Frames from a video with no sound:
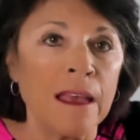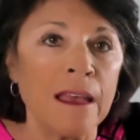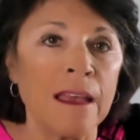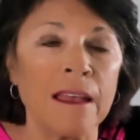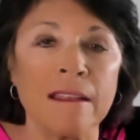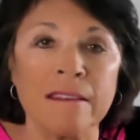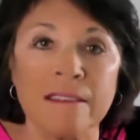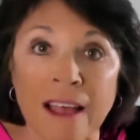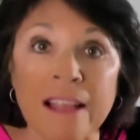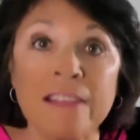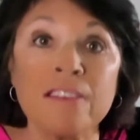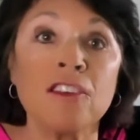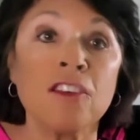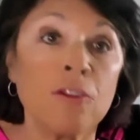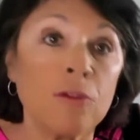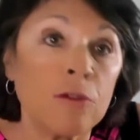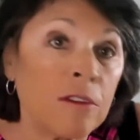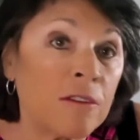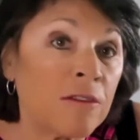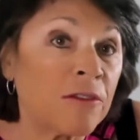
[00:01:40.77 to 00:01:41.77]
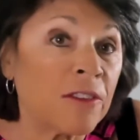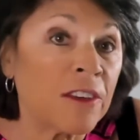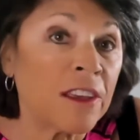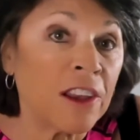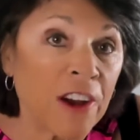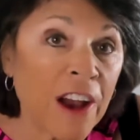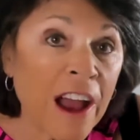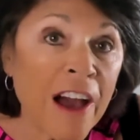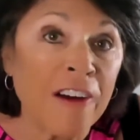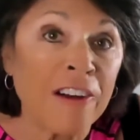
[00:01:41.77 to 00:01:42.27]
it's on you to
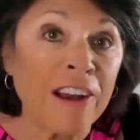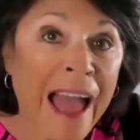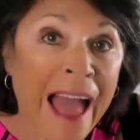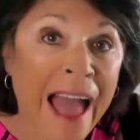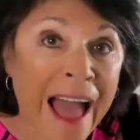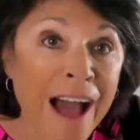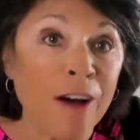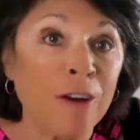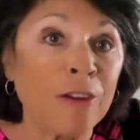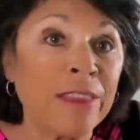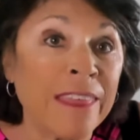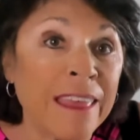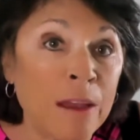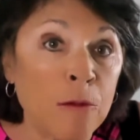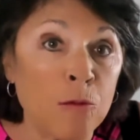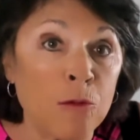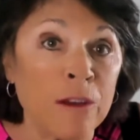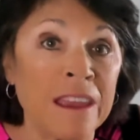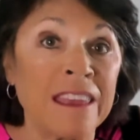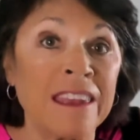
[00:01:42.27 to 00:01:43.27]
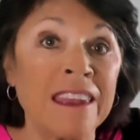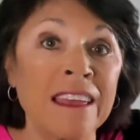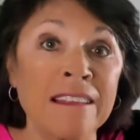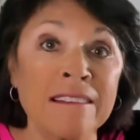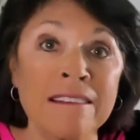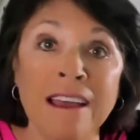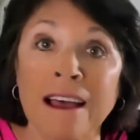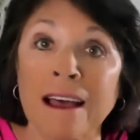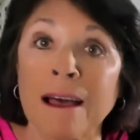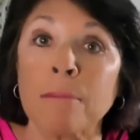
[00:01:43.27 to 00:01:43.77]
figure out how they read
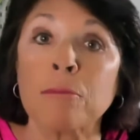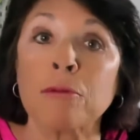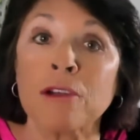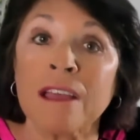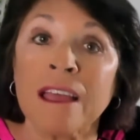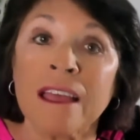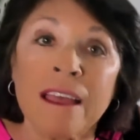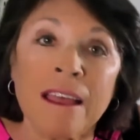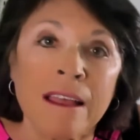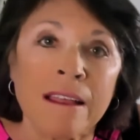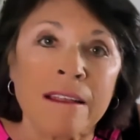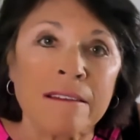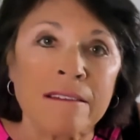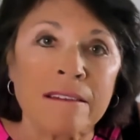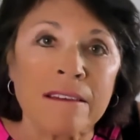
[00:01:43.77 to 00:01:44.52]
and comprehend.